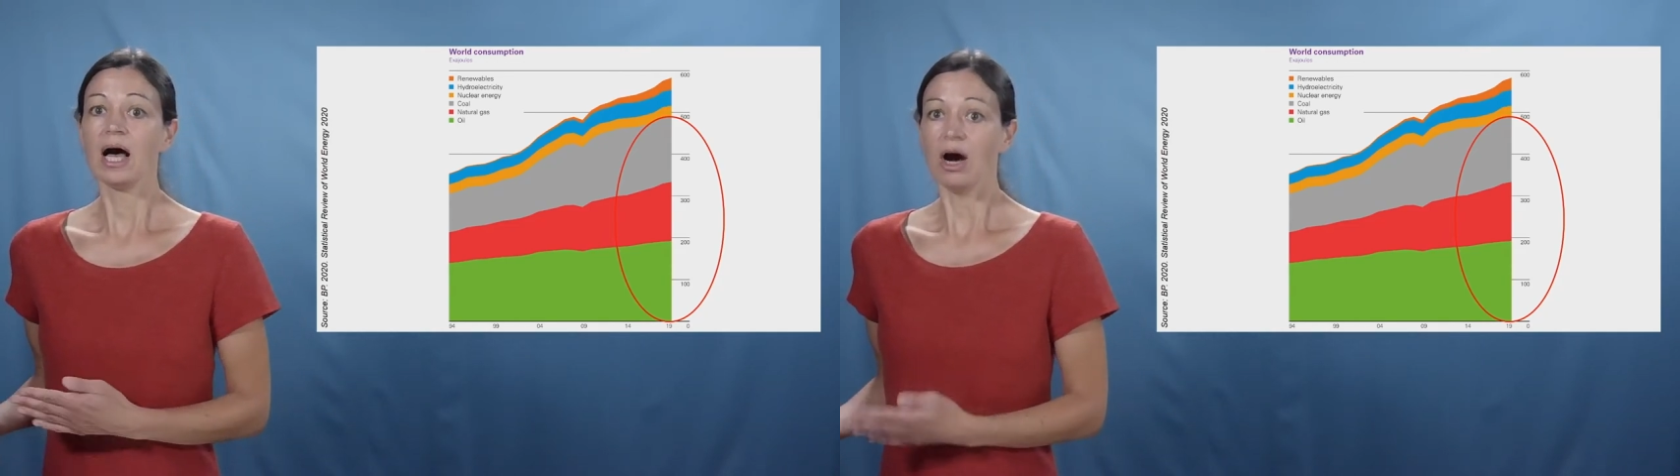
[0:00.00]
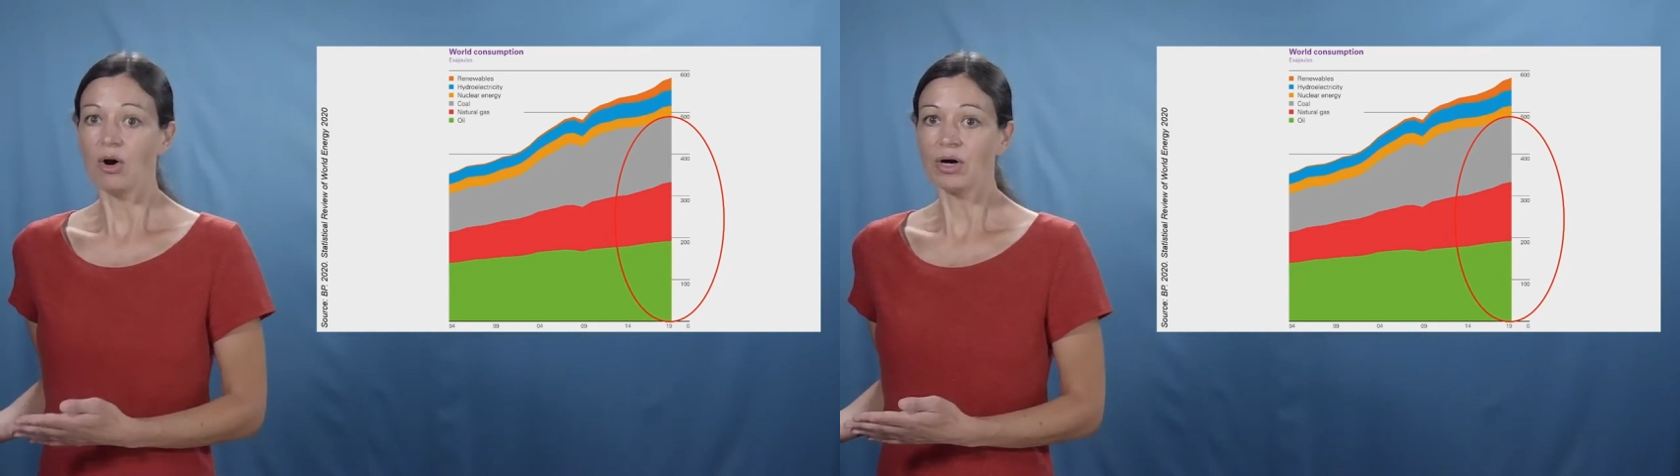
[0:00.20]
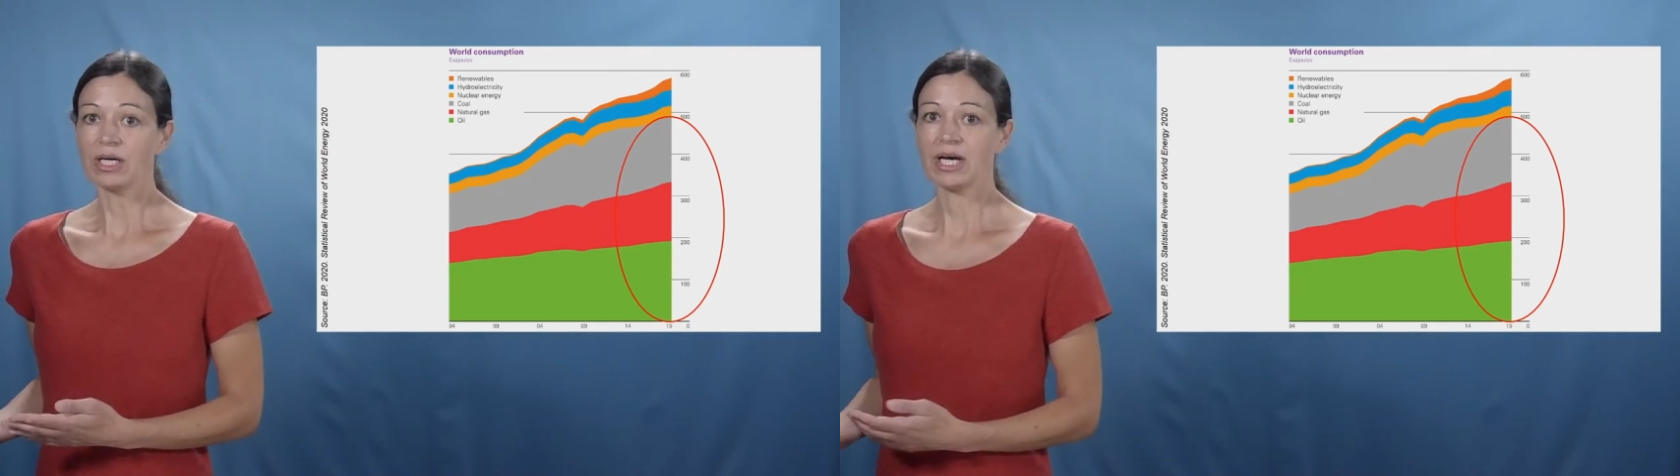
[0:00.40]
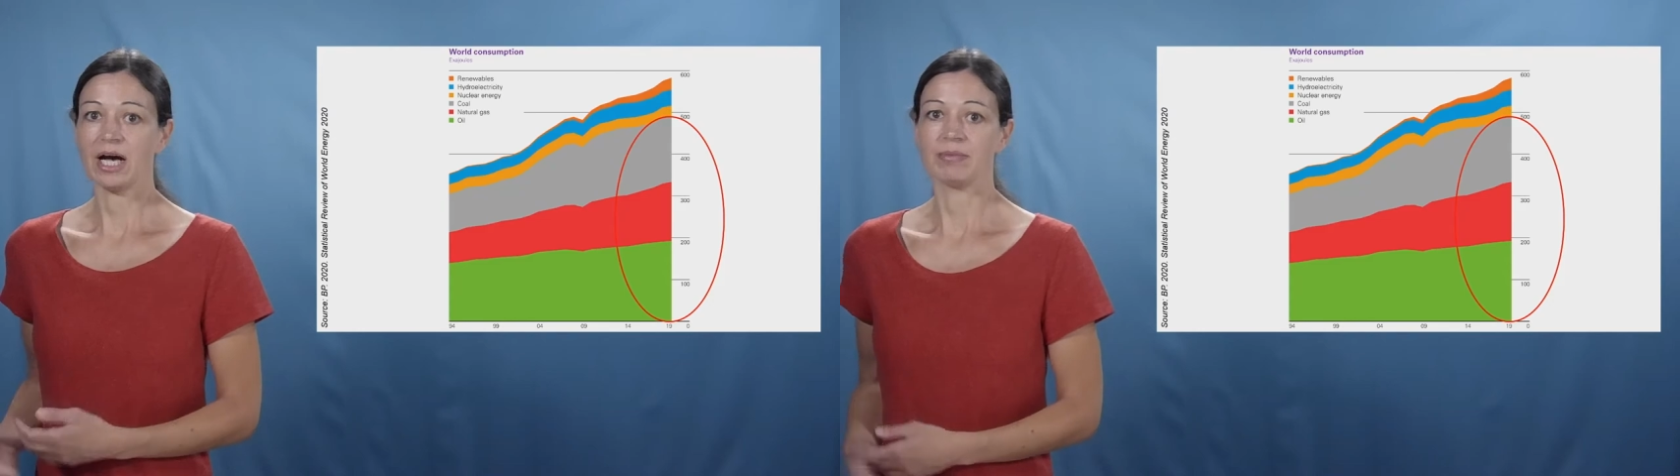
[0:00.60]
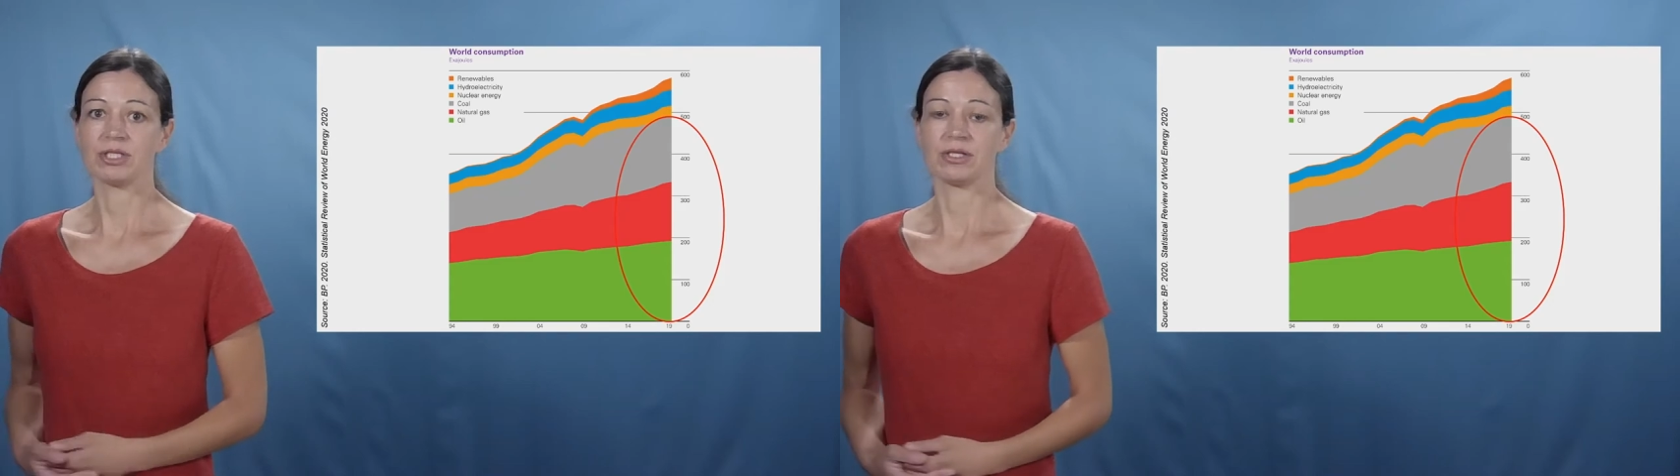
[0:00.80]
or
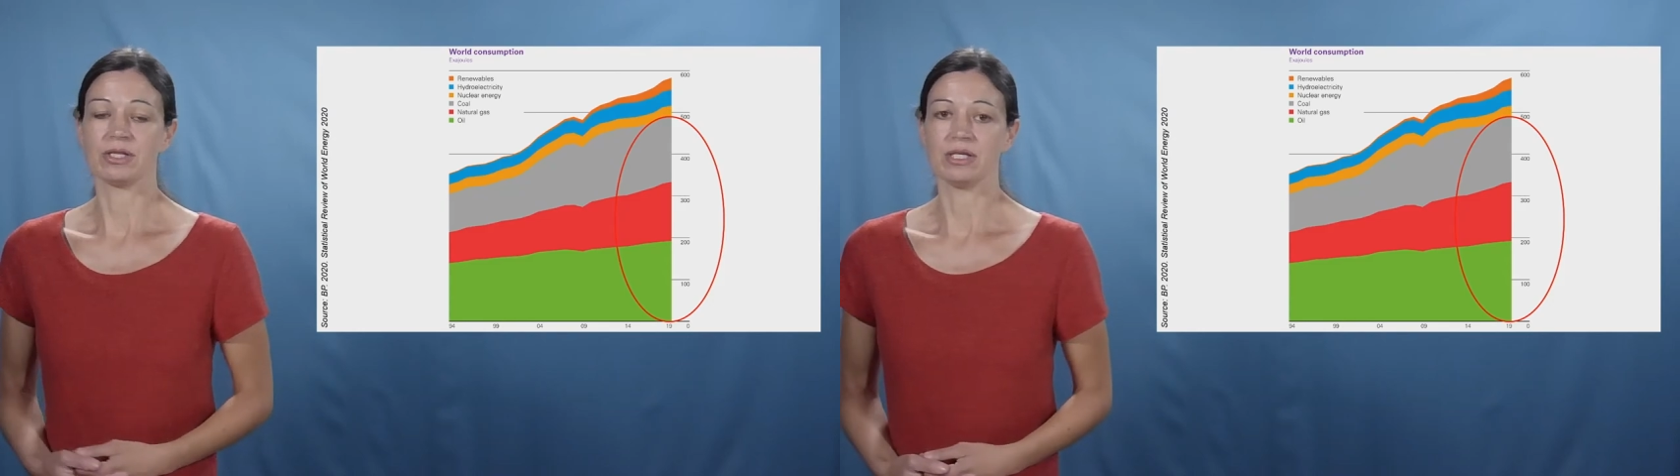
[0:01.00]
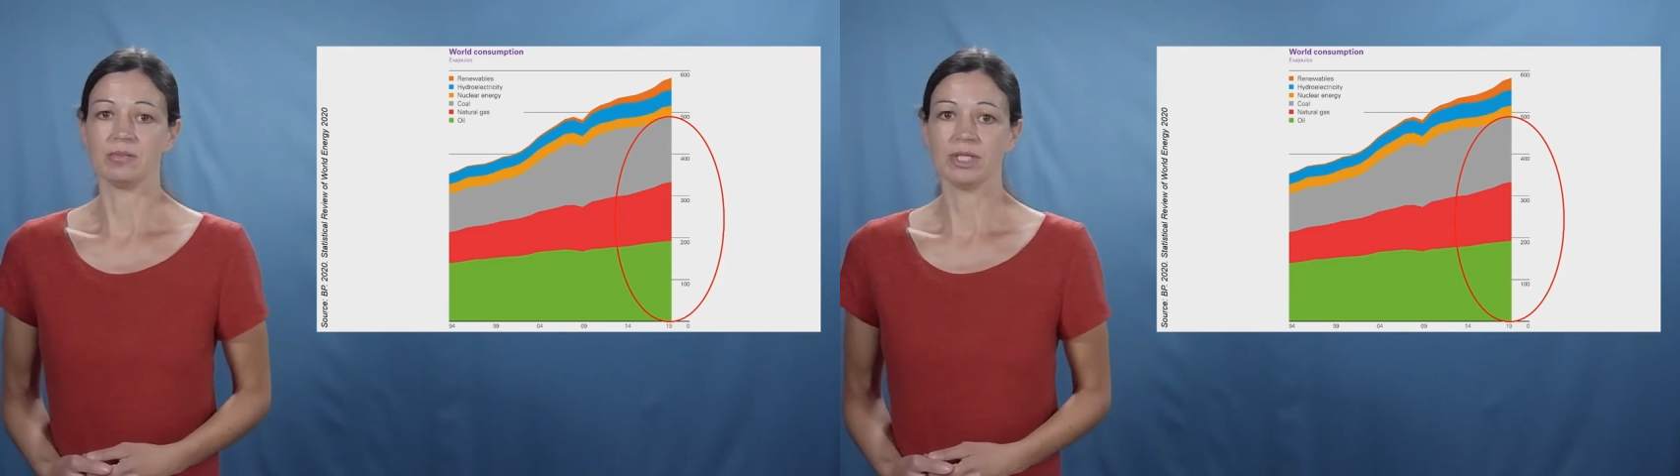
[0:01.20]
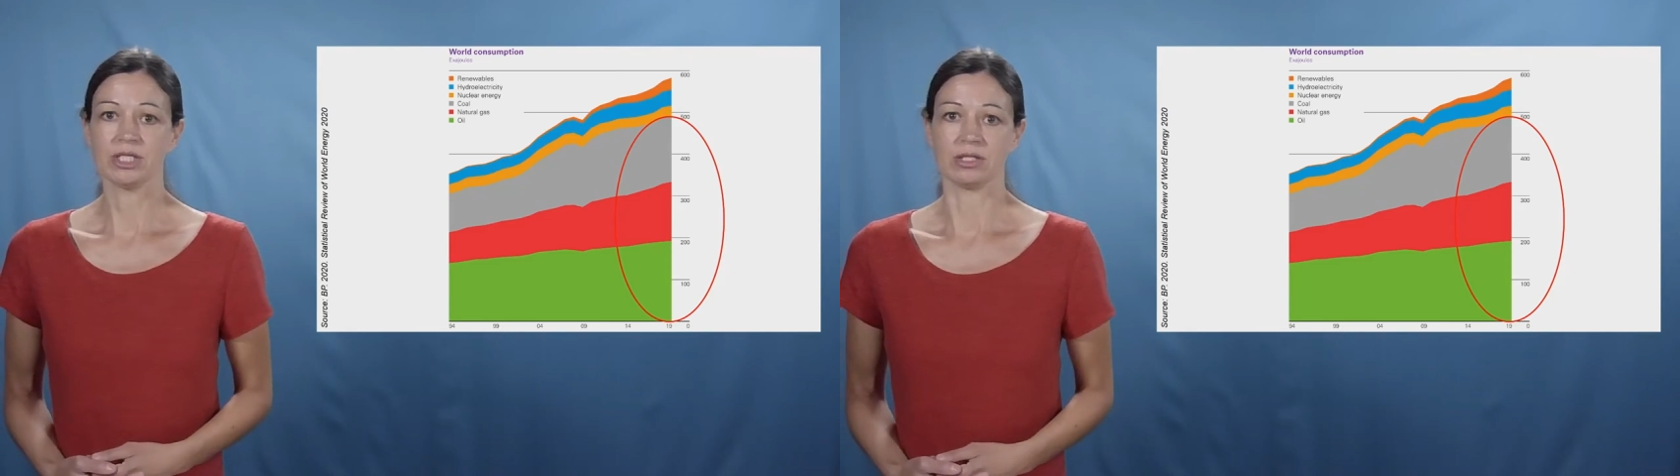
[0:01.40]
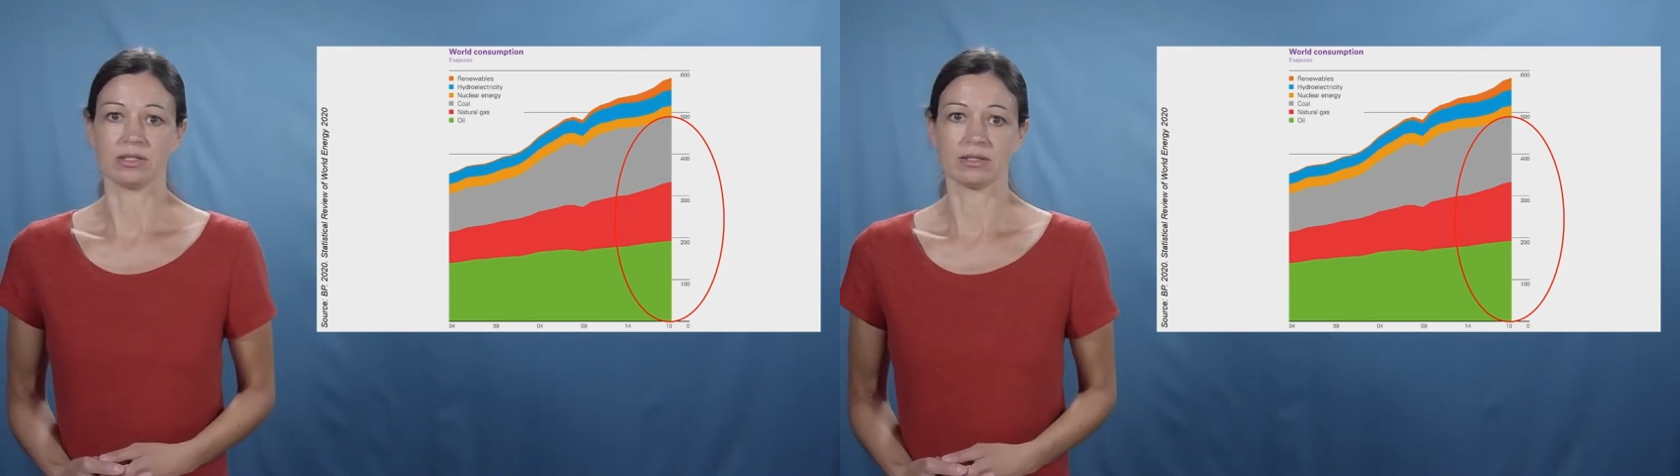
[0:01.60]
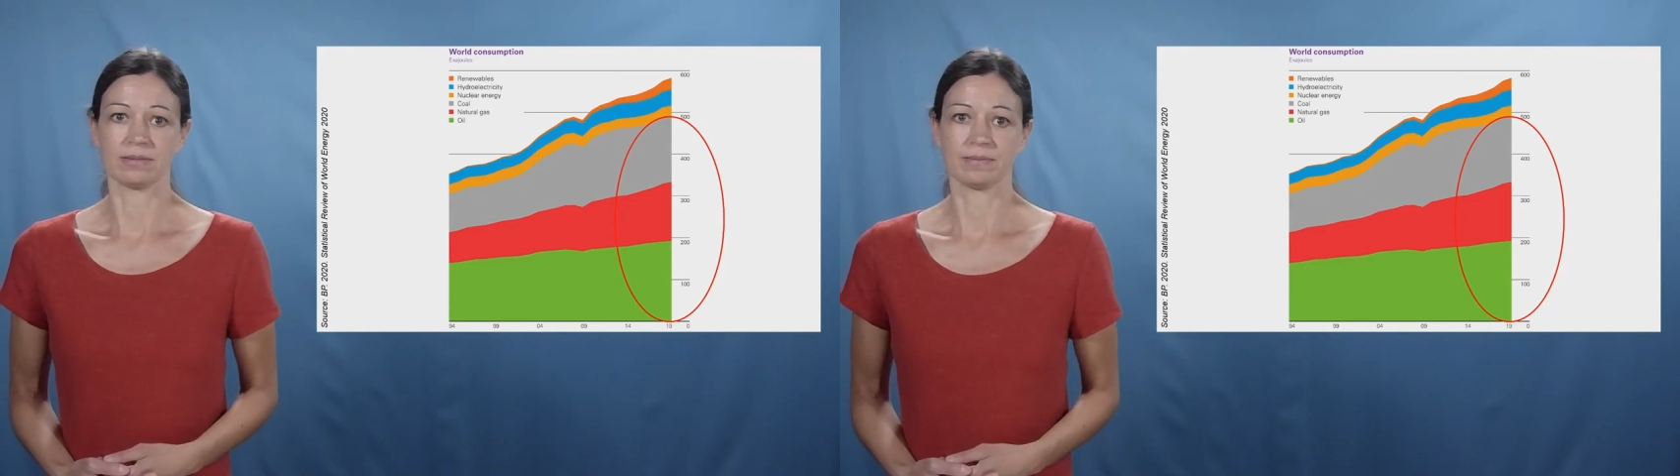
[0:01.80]
capture the emissions.